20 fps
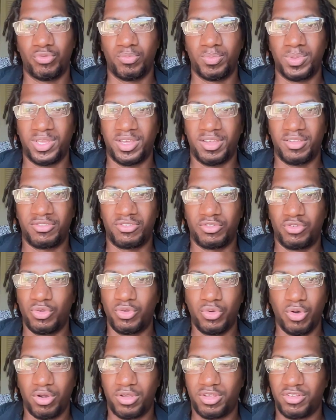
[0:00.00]
Because New
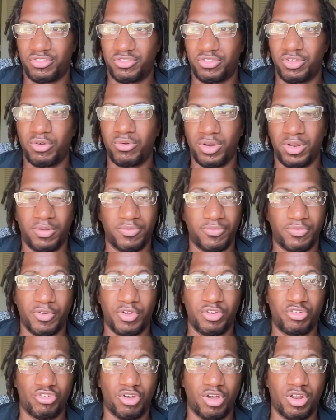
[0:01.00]
York is still going to
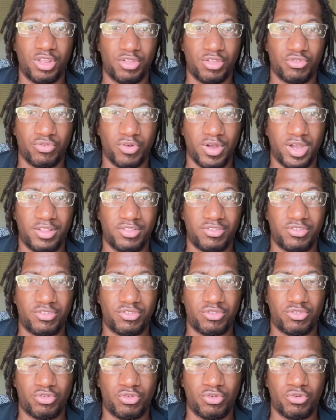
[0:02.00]
infringe on his
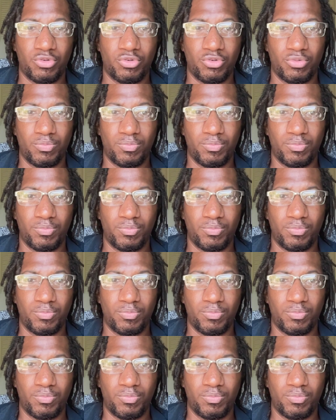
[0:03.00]
rights to